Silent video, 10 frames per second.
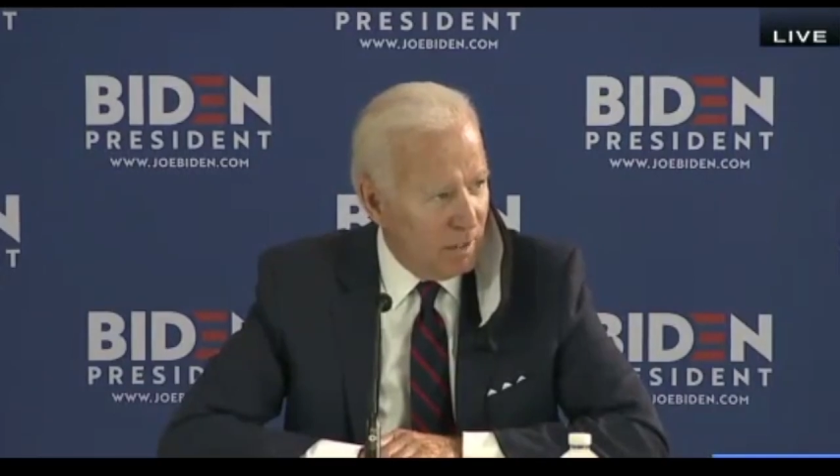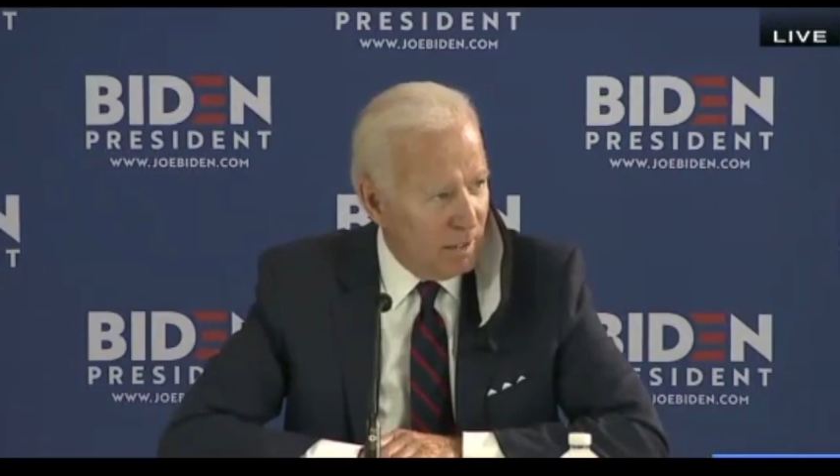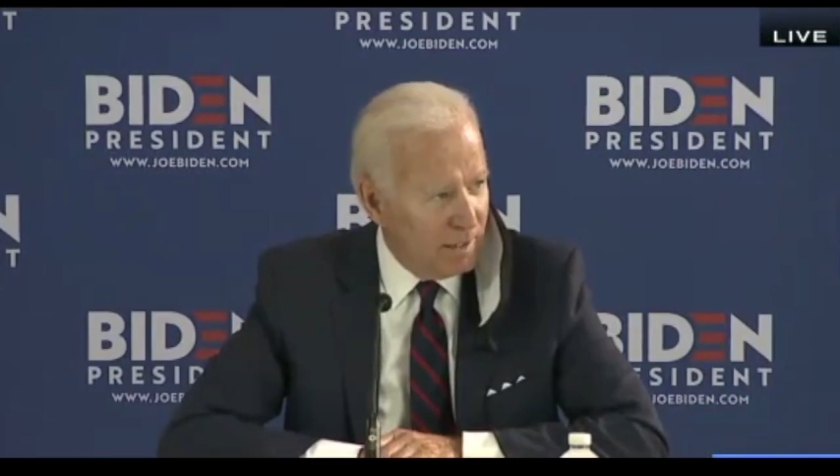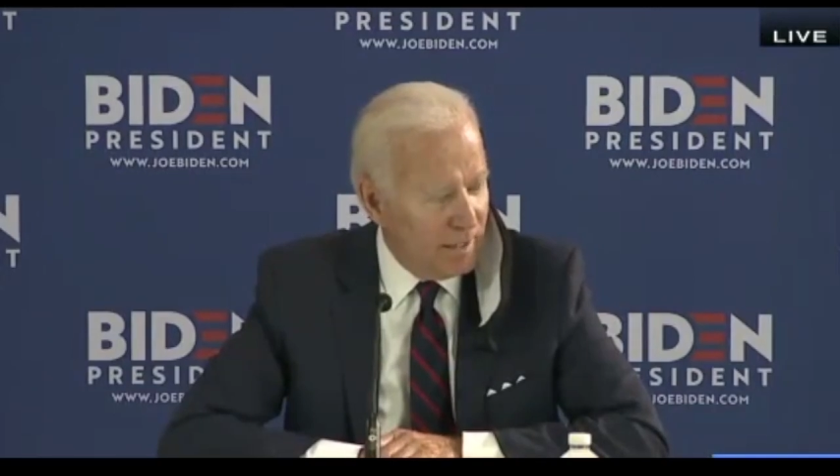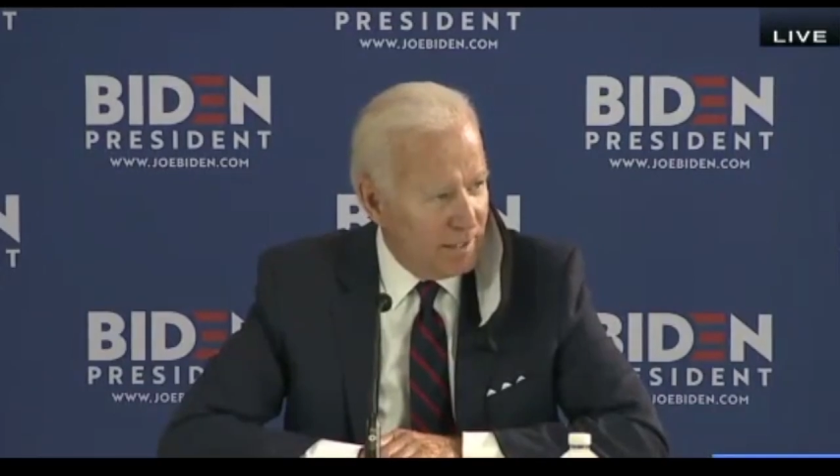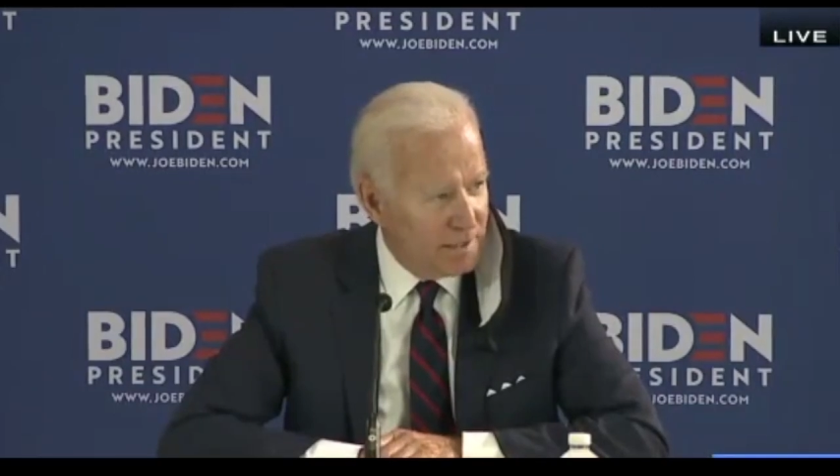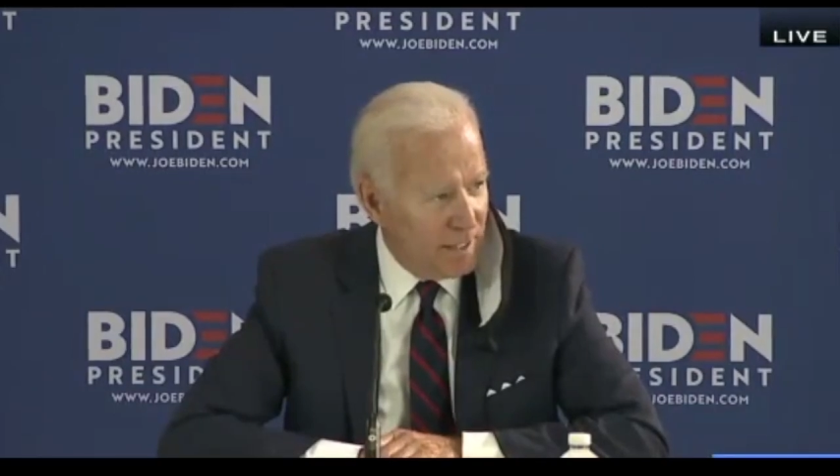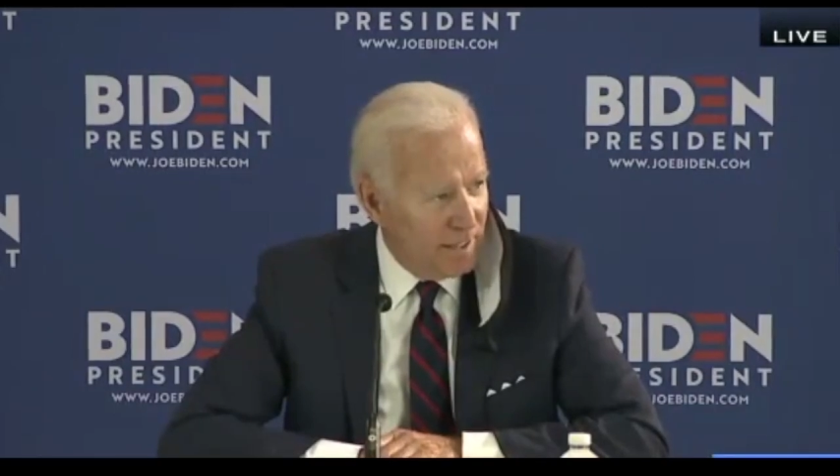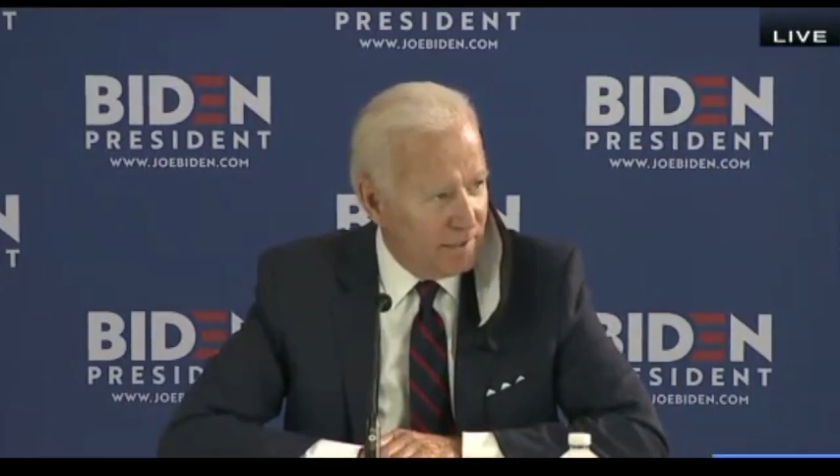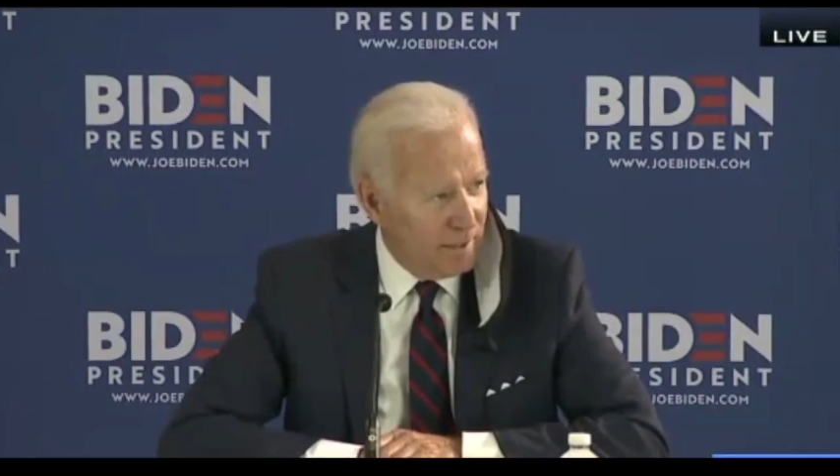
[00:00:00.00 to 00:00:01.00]
on a
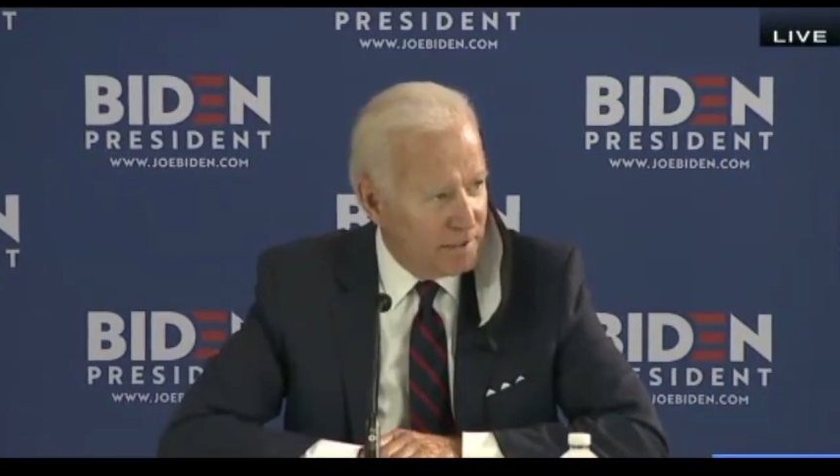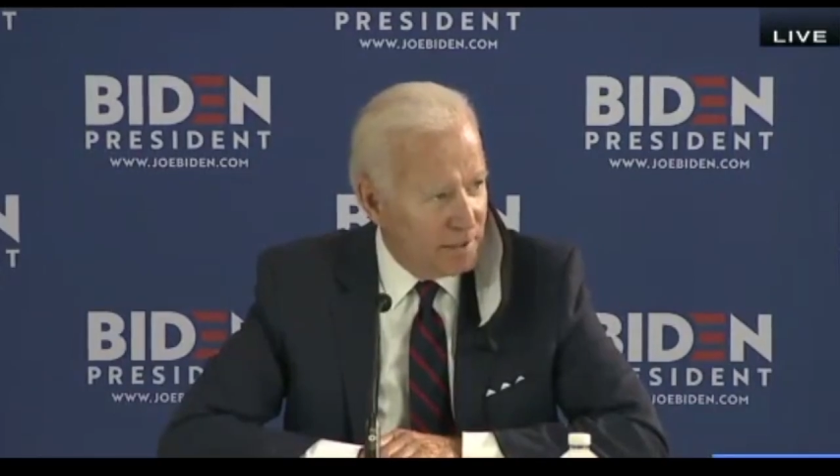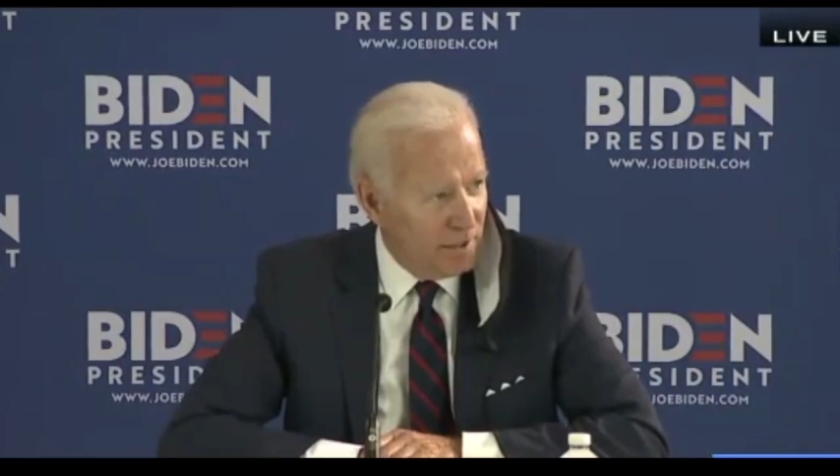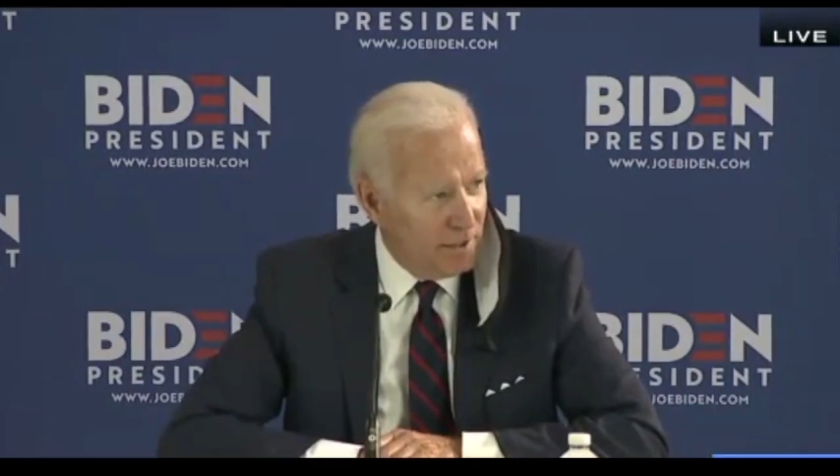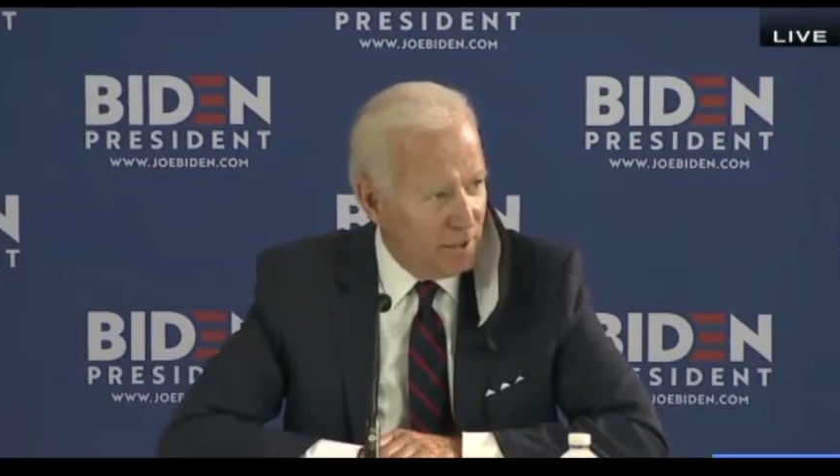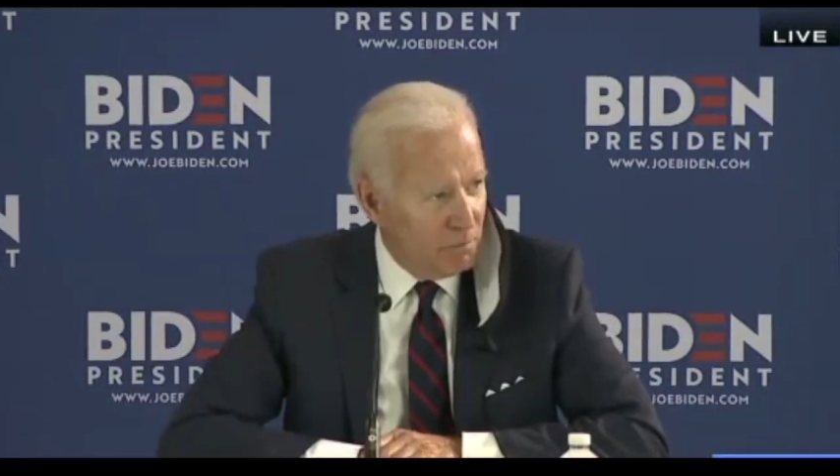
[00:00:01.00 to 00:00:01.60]
Saturday, Sunday,